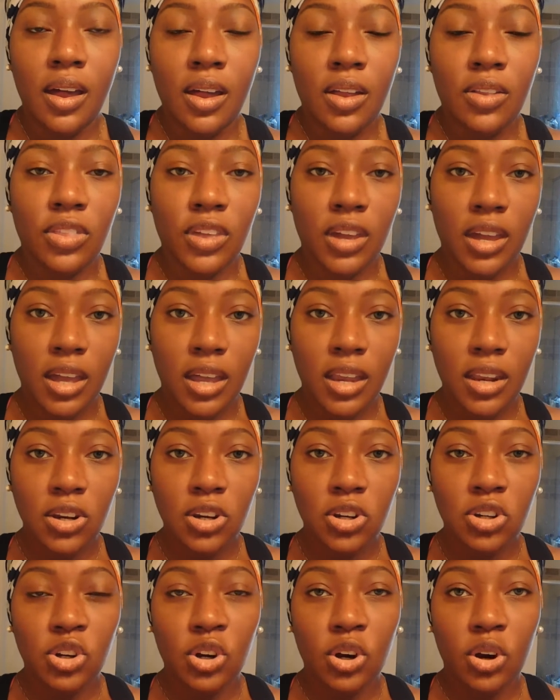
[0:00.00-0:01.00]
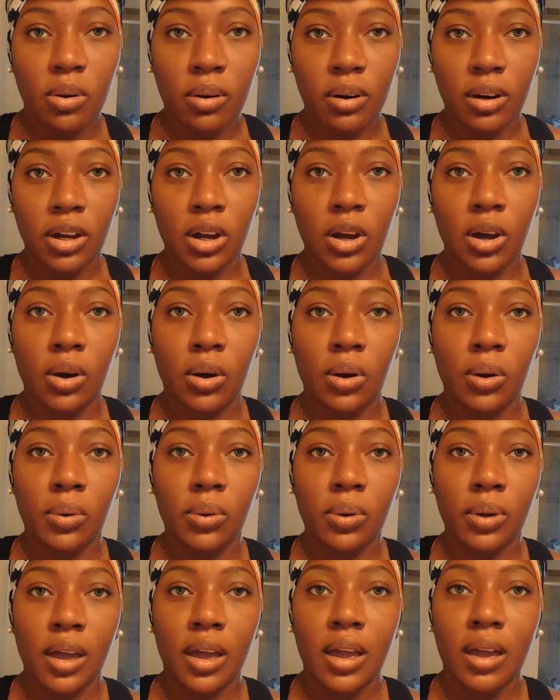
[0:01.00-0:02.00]
Then you're going to go
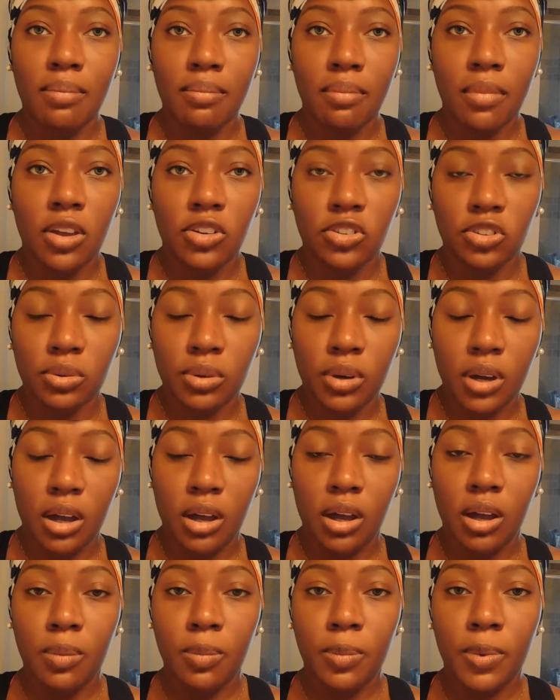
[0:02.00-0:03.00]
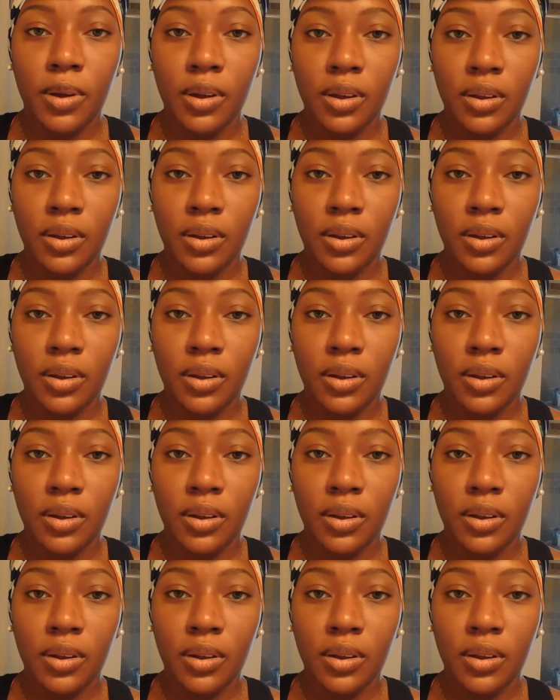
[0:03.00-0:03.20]
and measure up